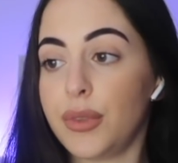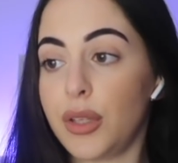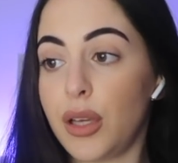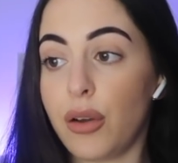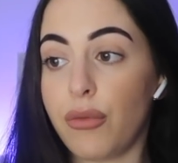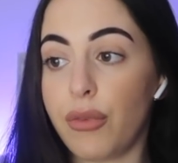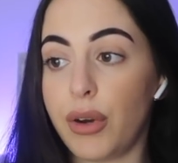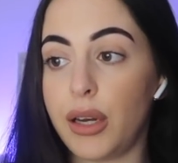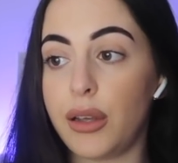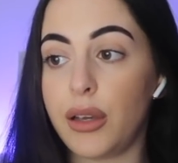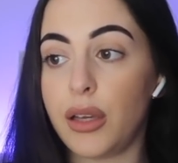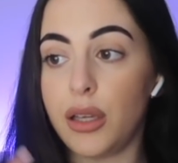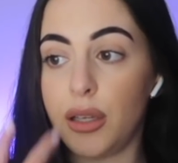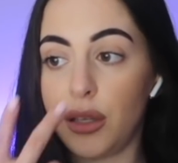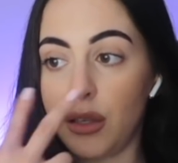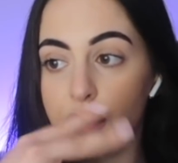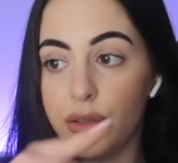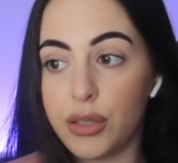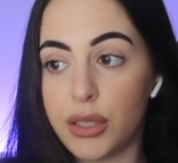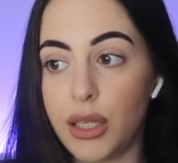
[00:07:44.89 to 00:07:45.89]
Y'all ready?
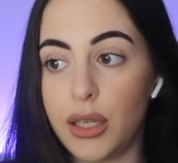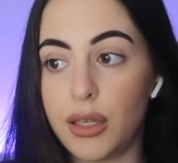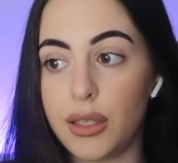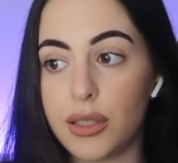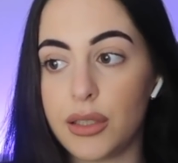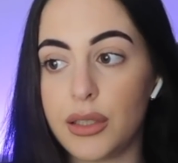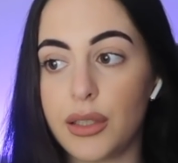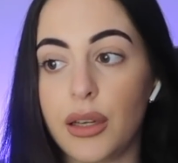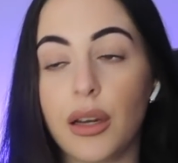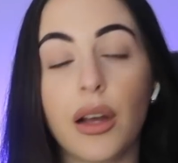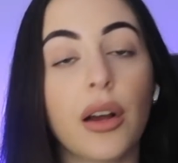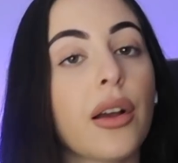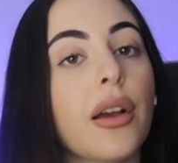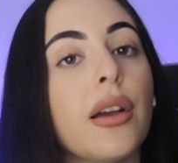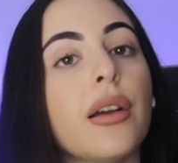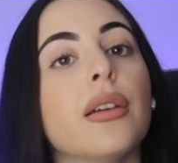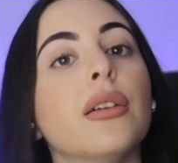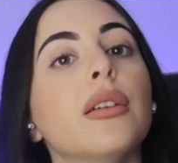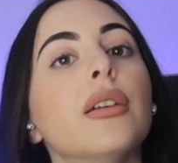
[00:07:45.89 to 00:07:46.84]
Y'all see this shit? Okay.